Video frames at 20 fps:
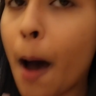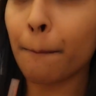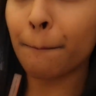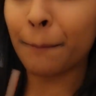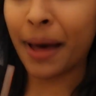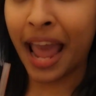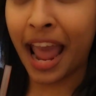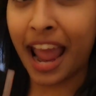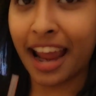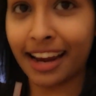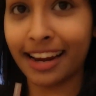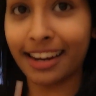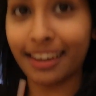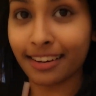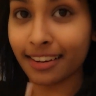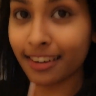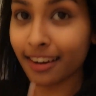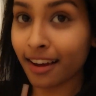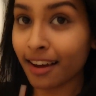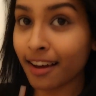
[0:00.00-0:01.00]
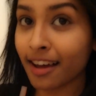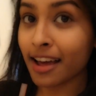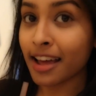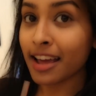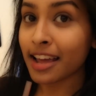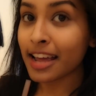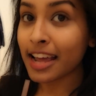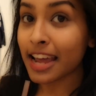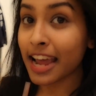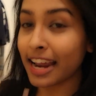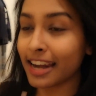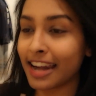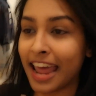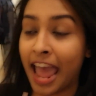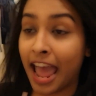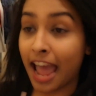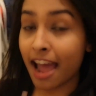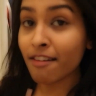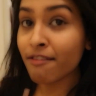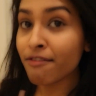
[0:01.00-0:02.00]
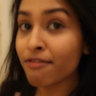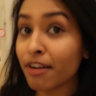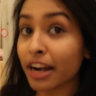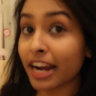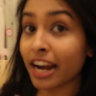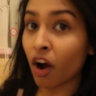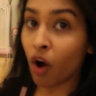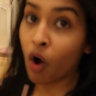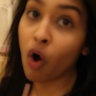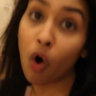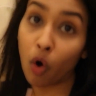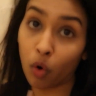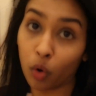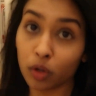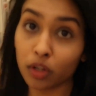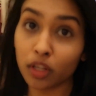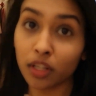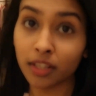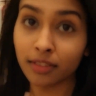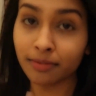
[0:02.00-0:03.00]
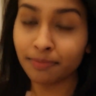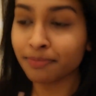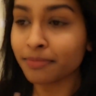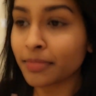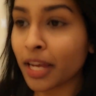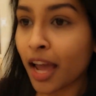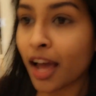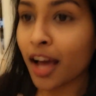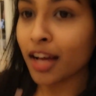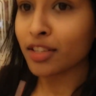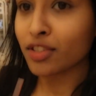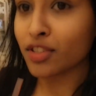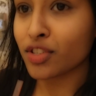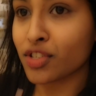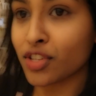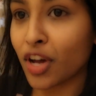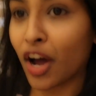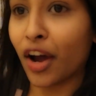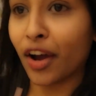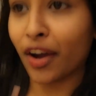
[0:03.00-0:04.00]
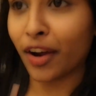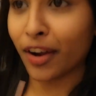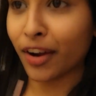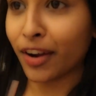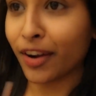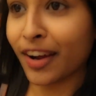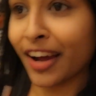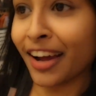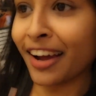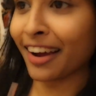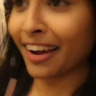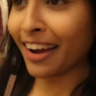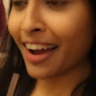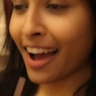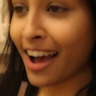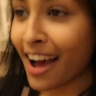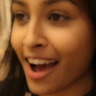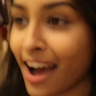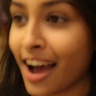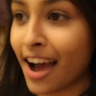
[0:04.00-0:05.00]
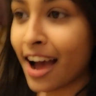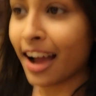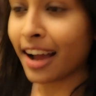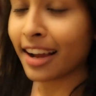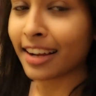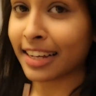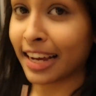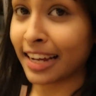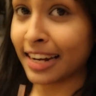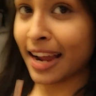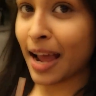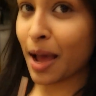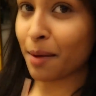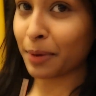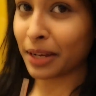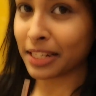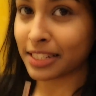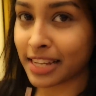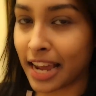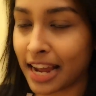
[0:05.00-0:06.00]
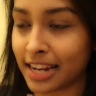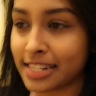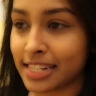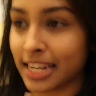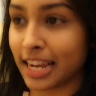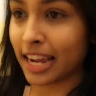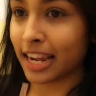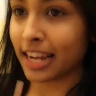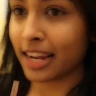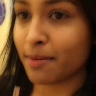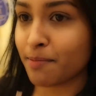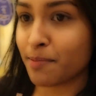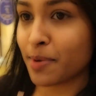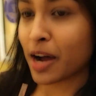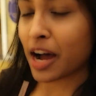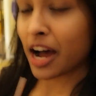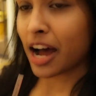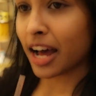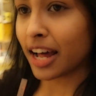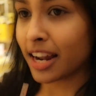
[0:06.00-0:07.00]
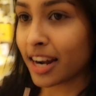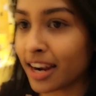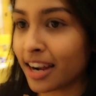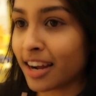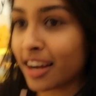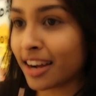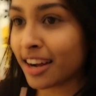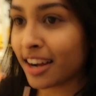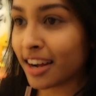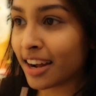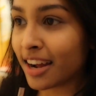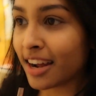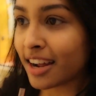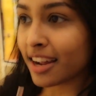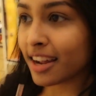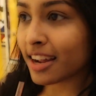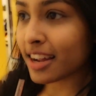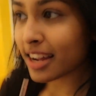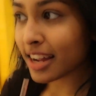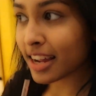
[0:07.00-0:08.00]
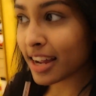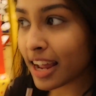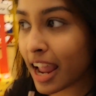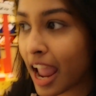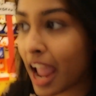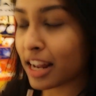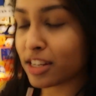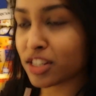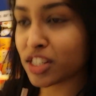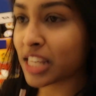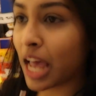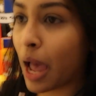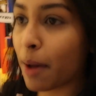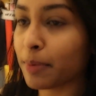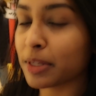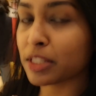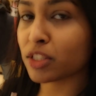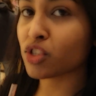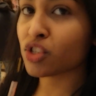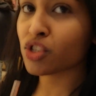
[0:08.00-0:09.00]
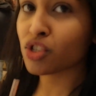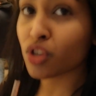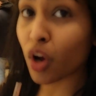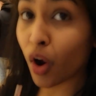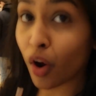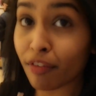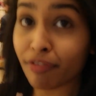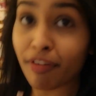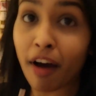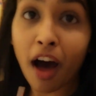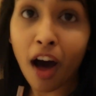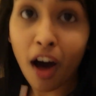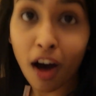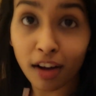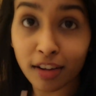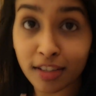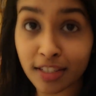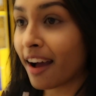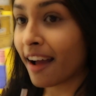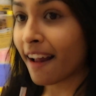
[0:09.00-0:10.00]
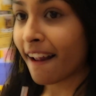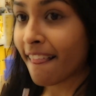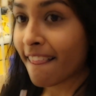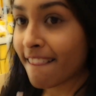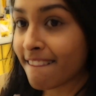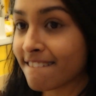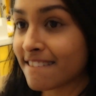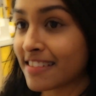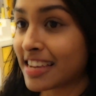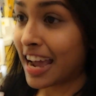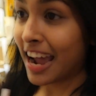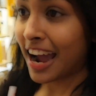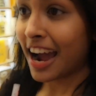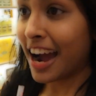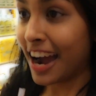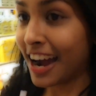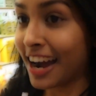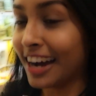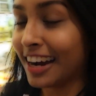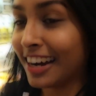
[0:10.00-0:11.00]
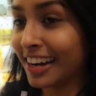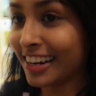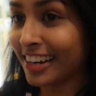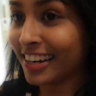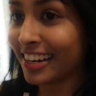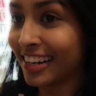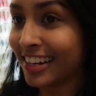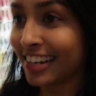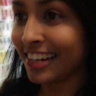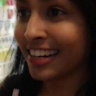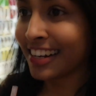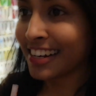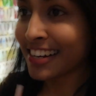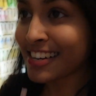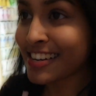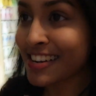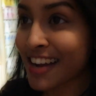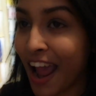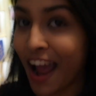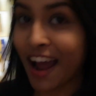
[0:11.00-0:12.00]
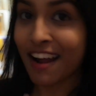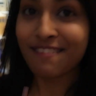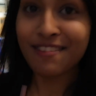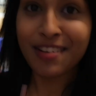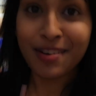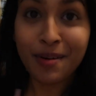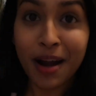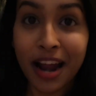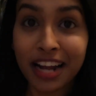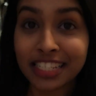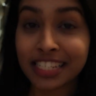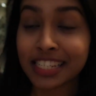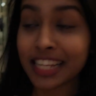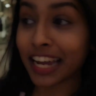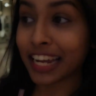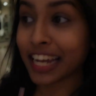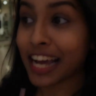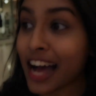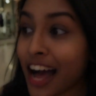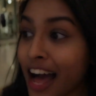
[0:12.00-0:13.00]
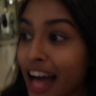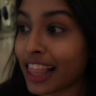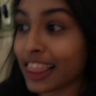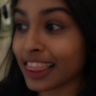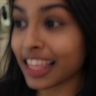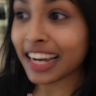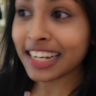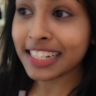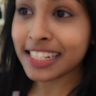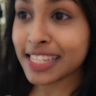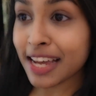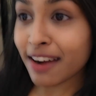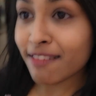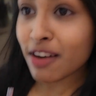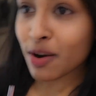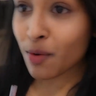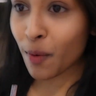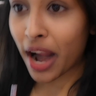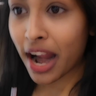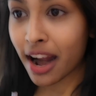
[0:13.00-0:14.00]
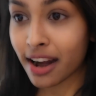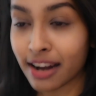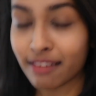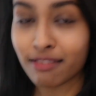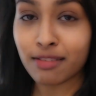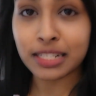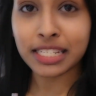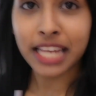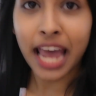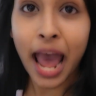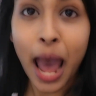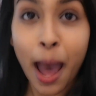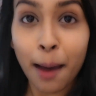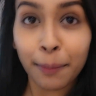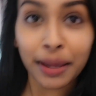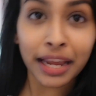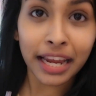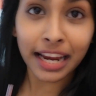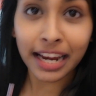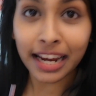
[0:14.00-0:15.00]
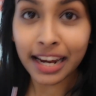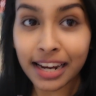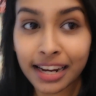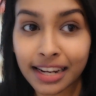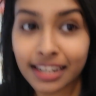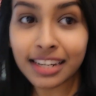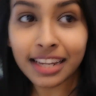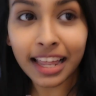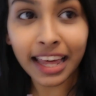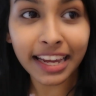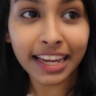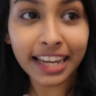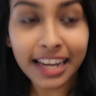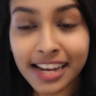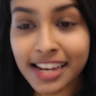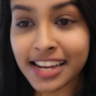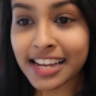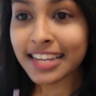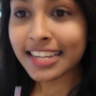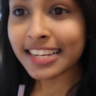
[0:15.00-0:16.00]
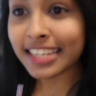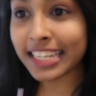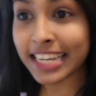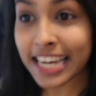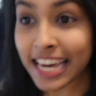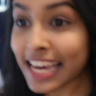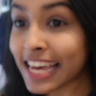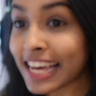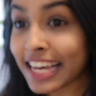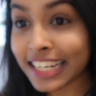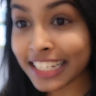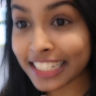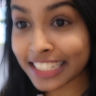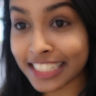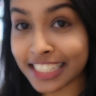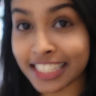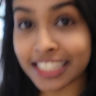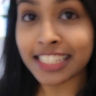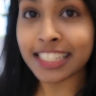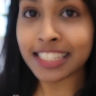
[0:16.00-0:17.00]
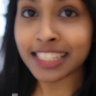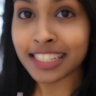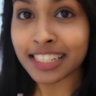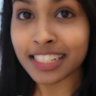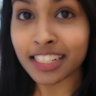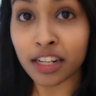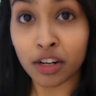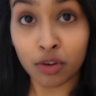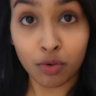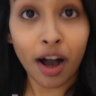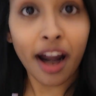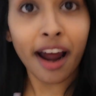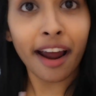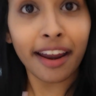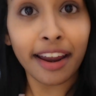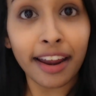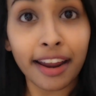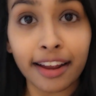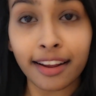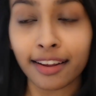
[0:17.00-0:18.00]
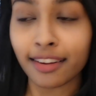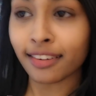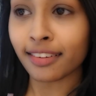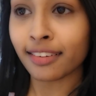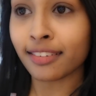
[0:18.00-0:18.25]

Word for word: a pain in every hole. So kind of happy it's ending, but it just happened so fast. Yeah, everywhere it's like lights everywhere and everyone's happy and like kids crying,